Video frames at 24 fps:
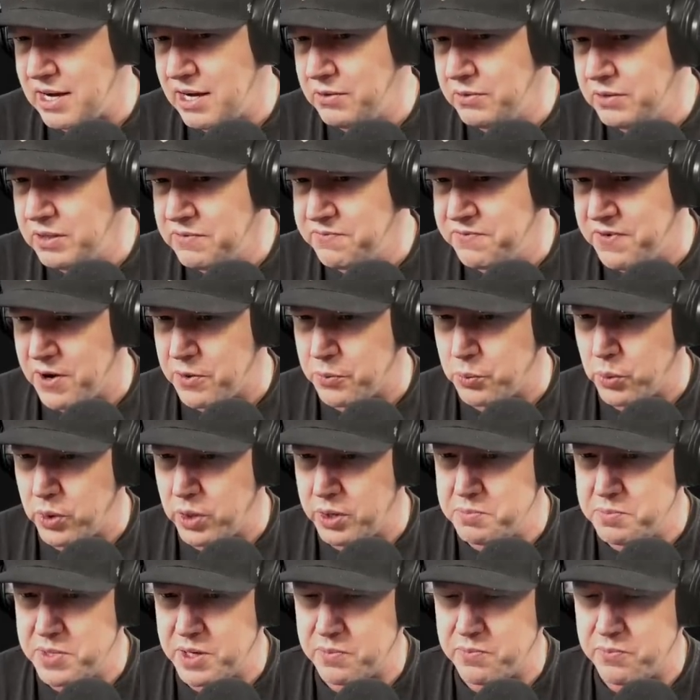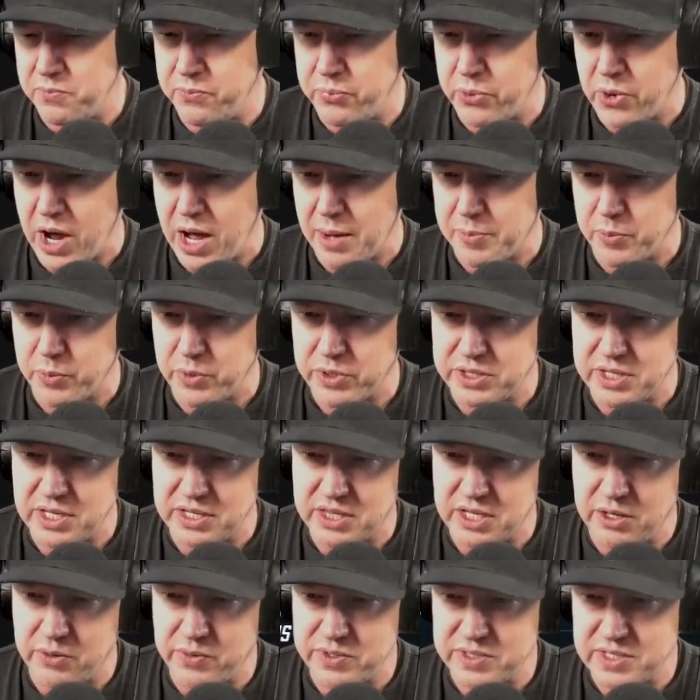I only found one big problem with it.
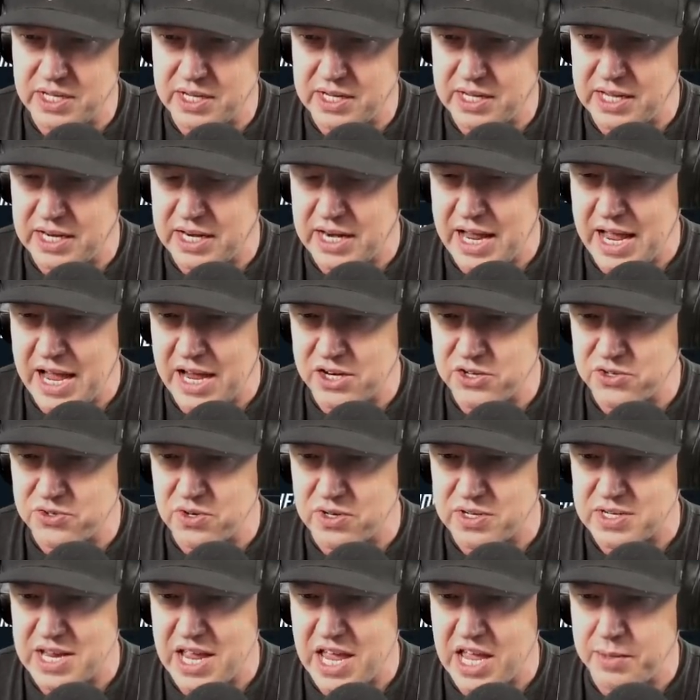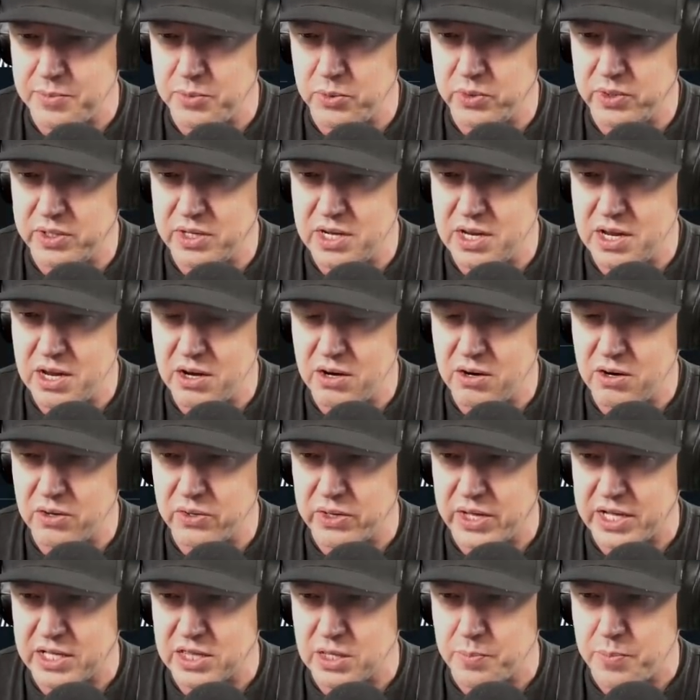There was like an extra table in here,
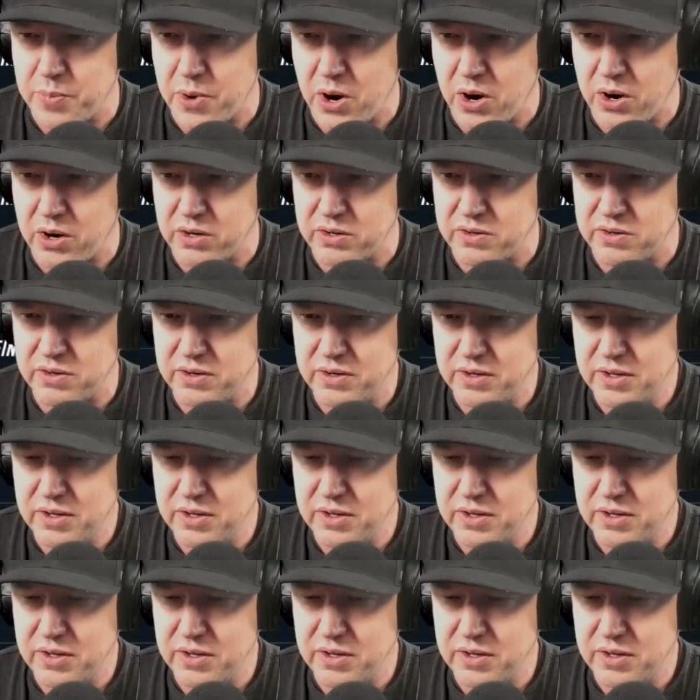like the part,